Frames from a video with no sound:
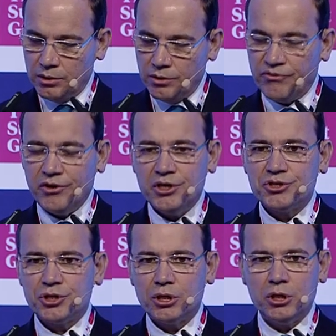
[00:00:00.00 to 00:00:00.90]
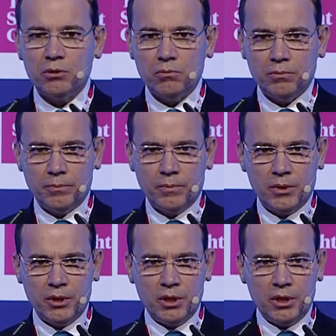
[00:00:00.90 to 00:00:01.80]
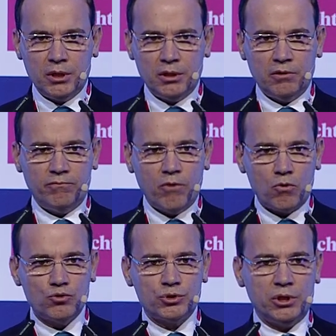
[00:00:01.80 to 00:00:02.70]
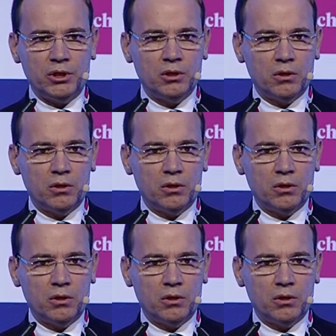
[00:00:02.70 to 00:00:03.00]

3 years ago, focusing